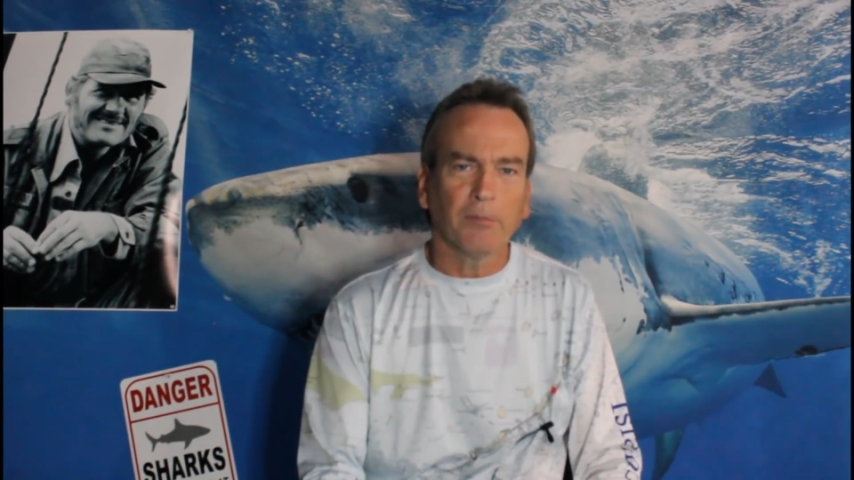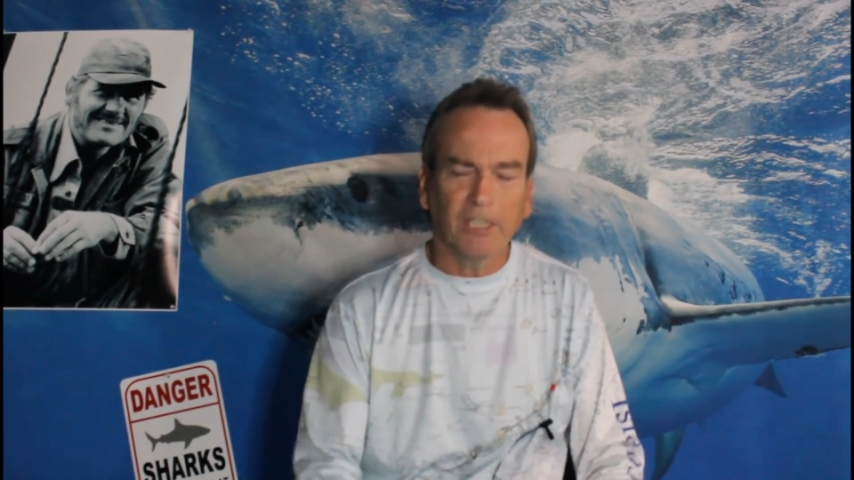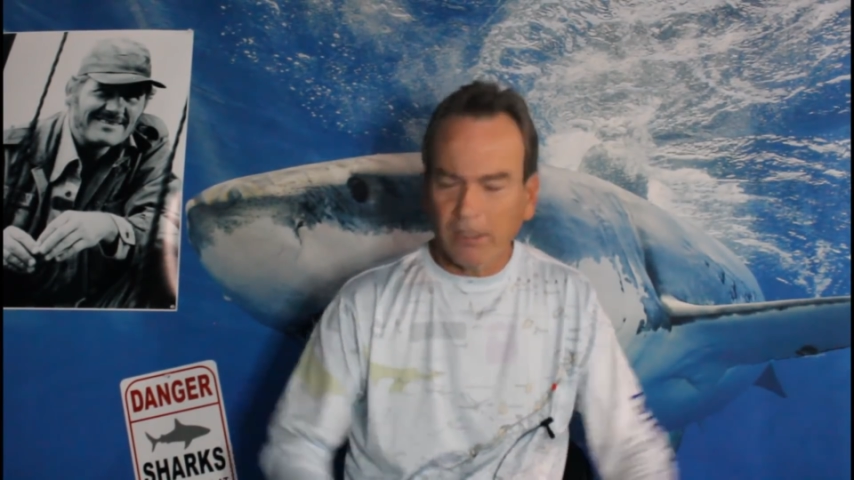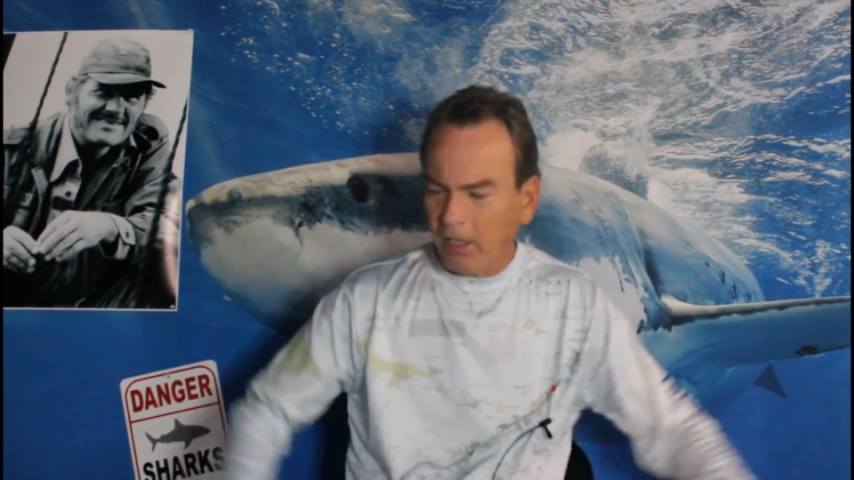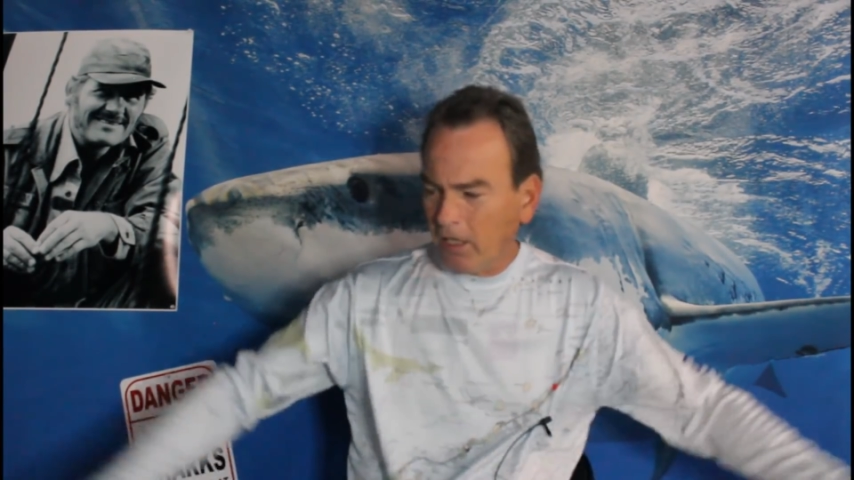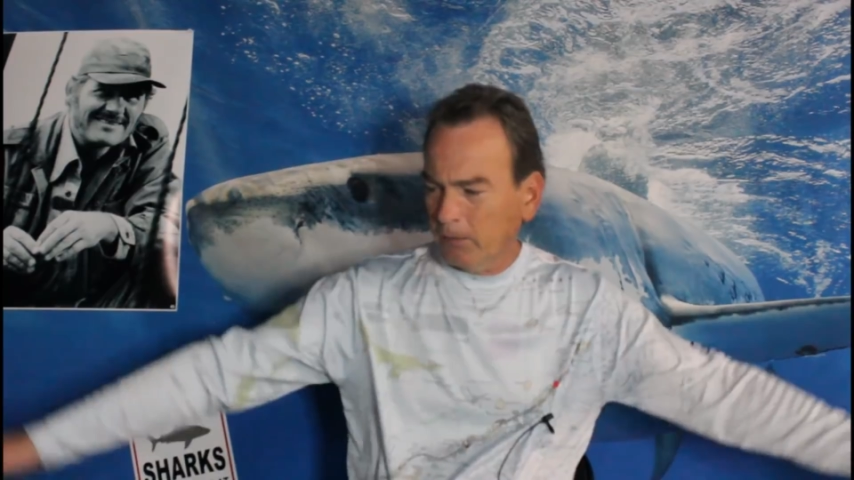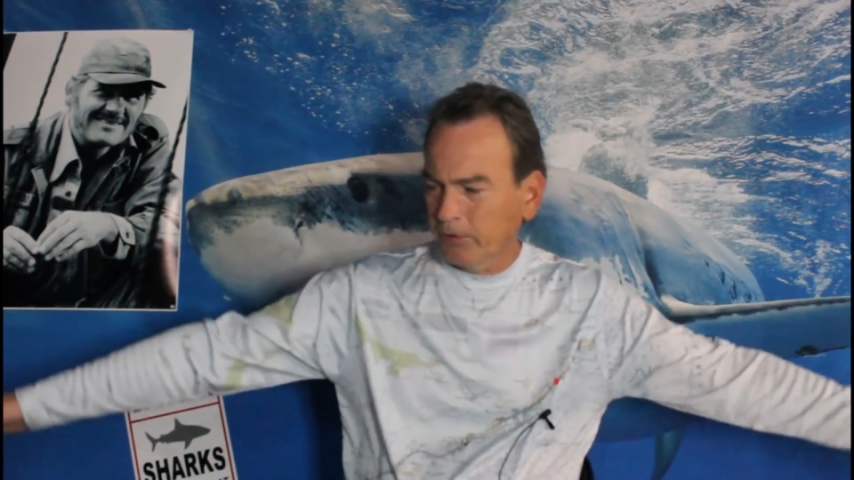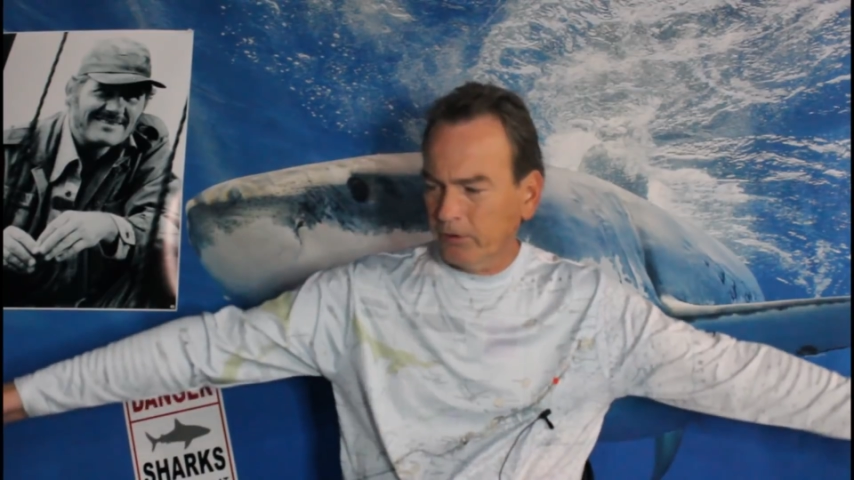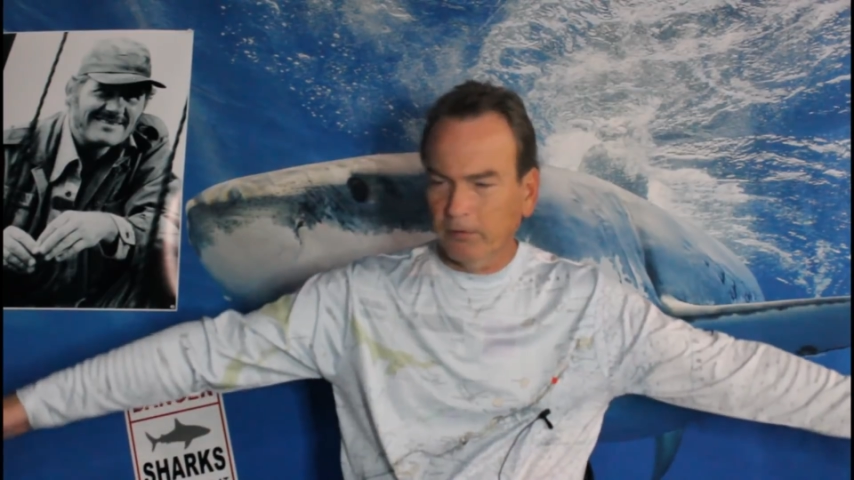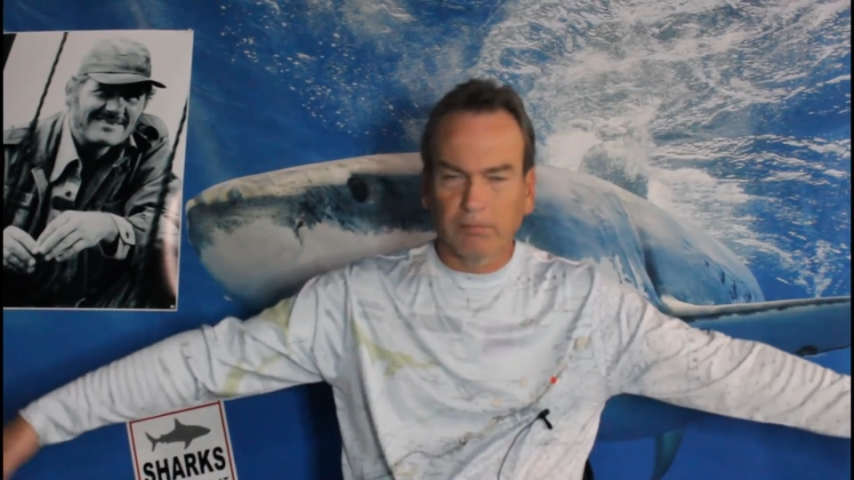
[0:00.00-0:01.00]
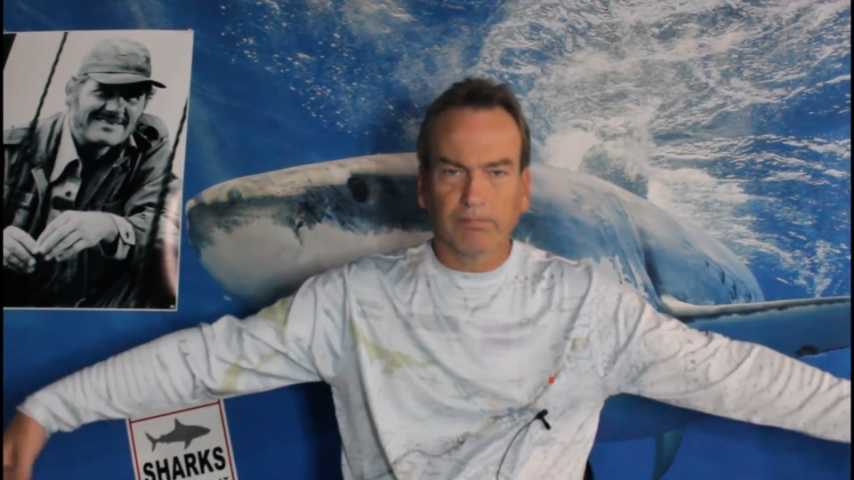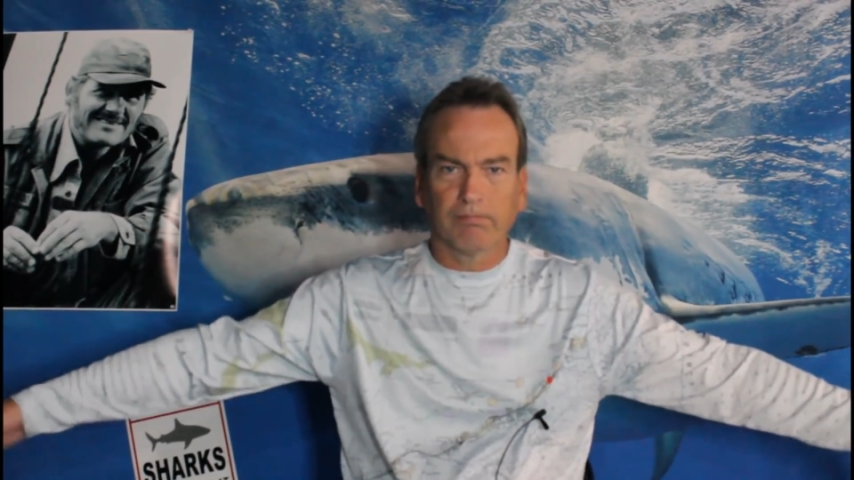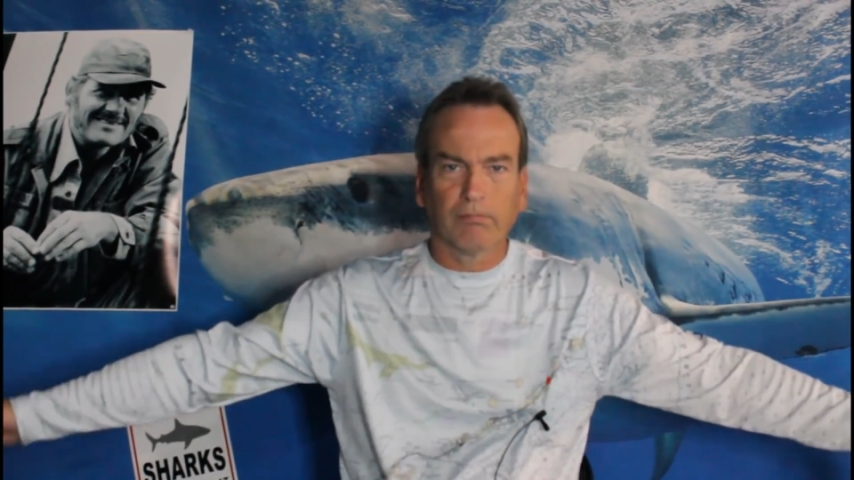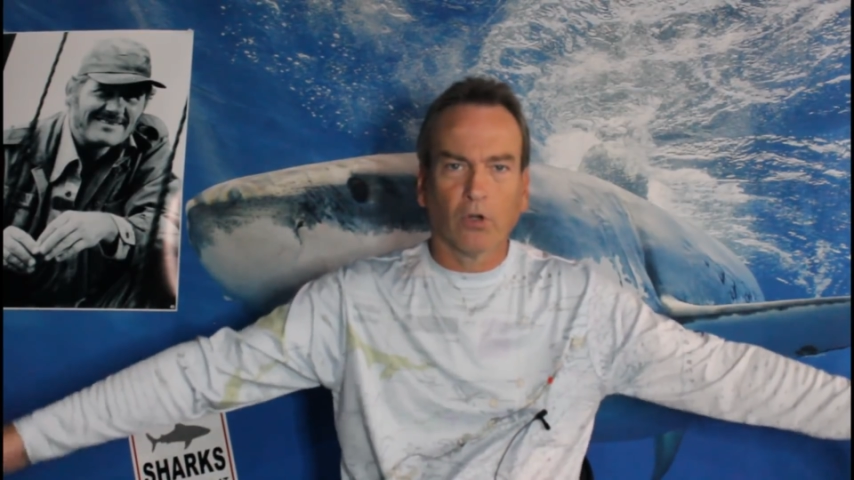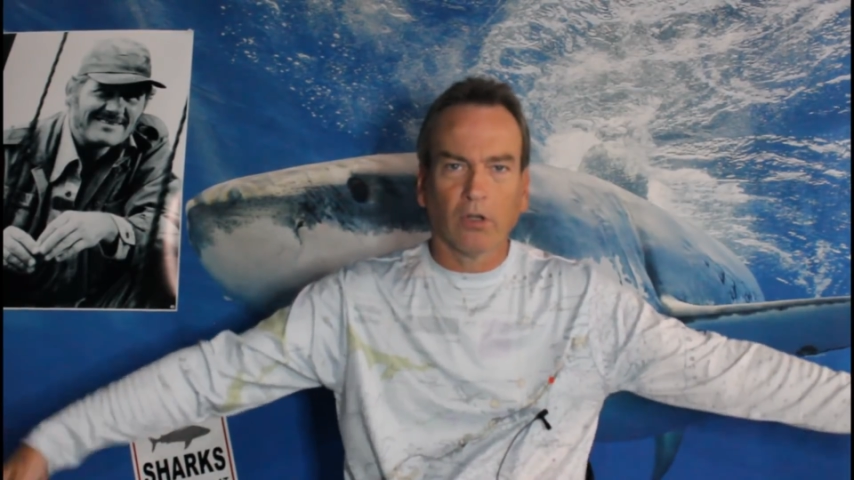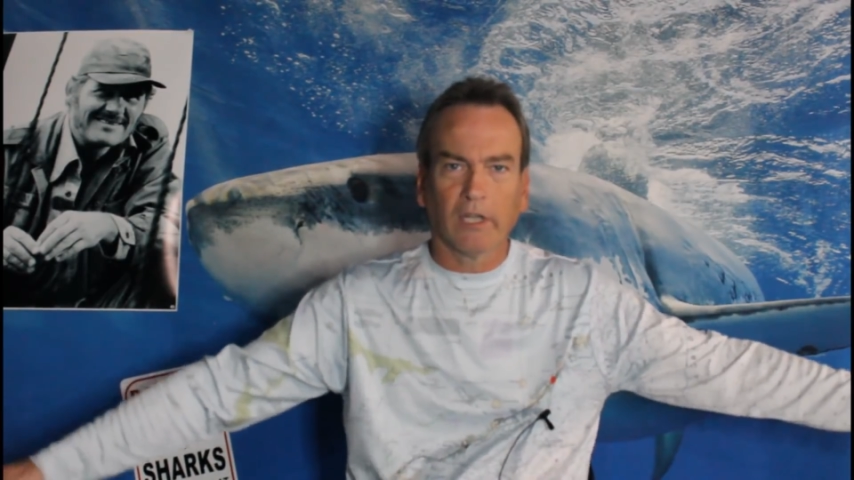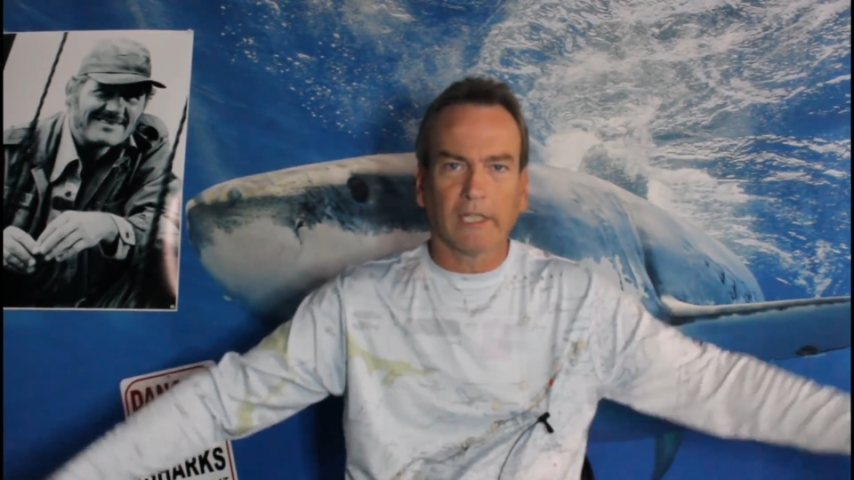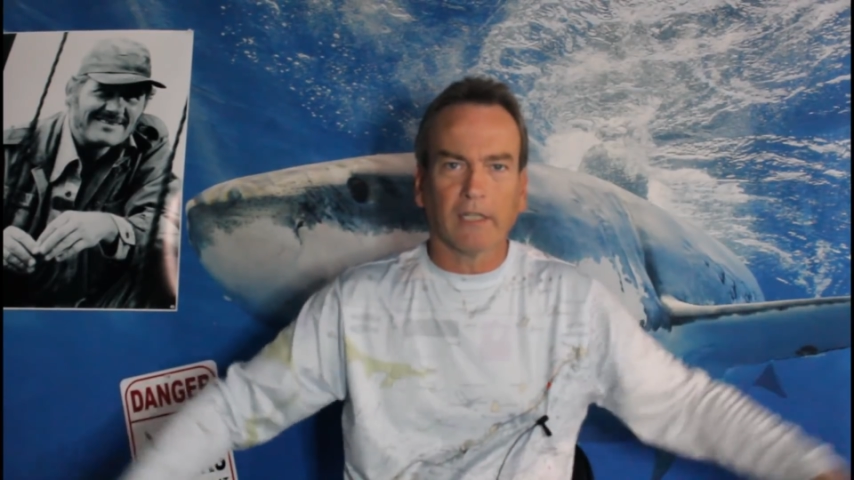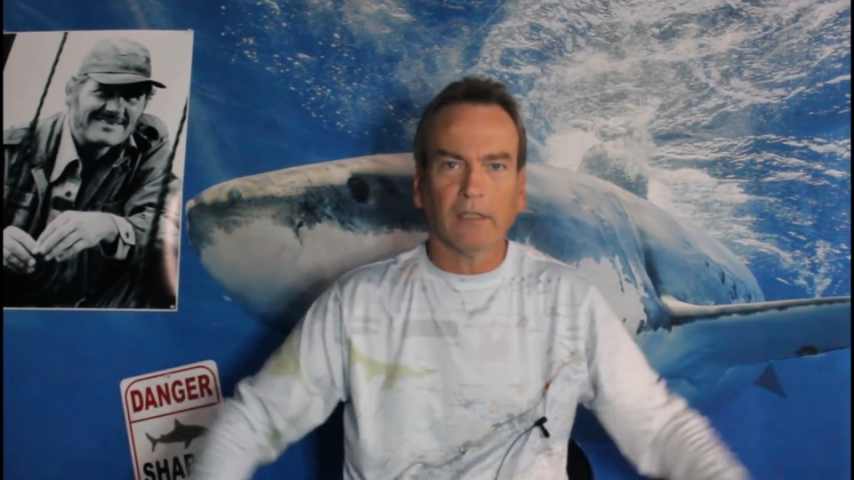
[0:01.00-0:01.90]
I mean, their arms are more like